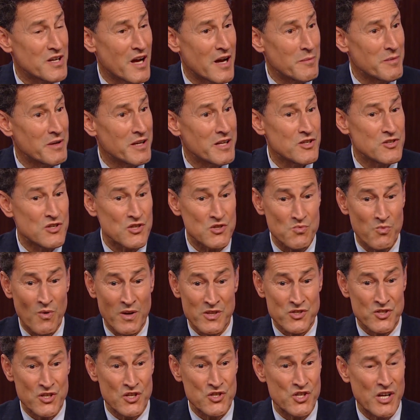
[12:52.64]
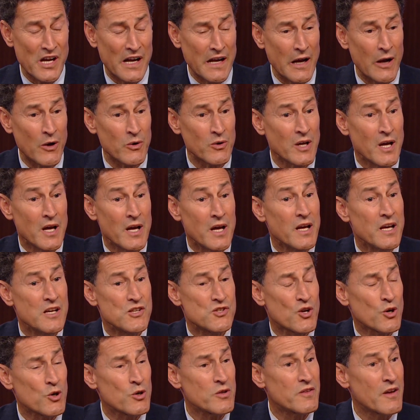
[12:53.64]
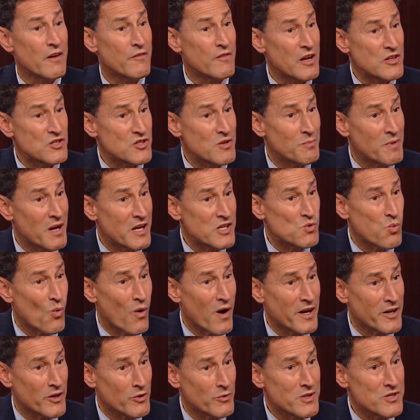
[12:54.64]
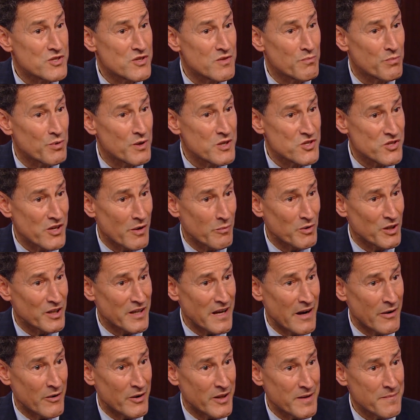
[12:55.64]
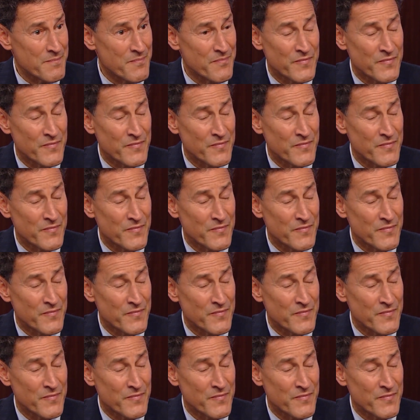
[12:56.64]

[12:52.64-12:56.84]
time and he just wants to check out. He's heard they've got some nice wineries in Prince Edward County.